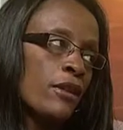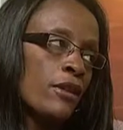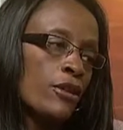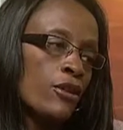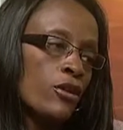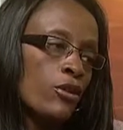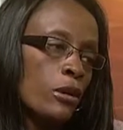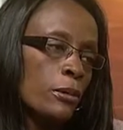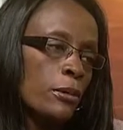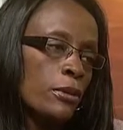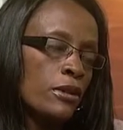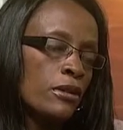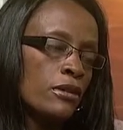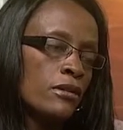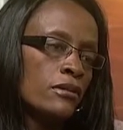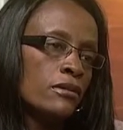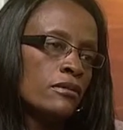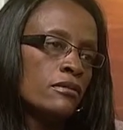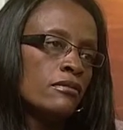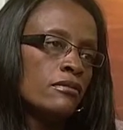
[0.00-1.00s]
Renewable
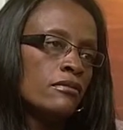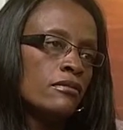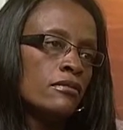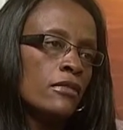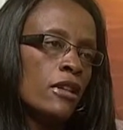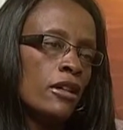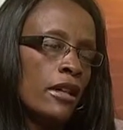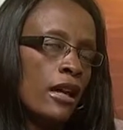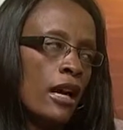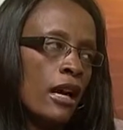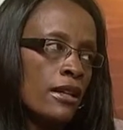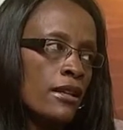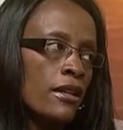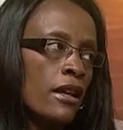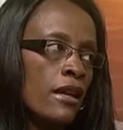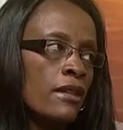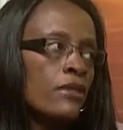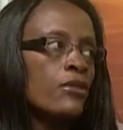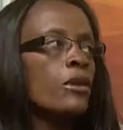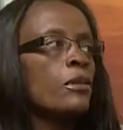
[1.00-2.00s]
on an
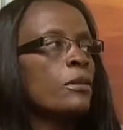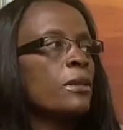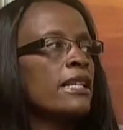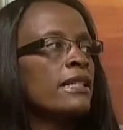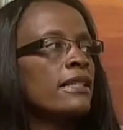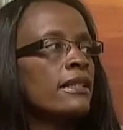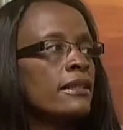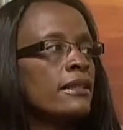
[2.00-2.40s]
annual basis.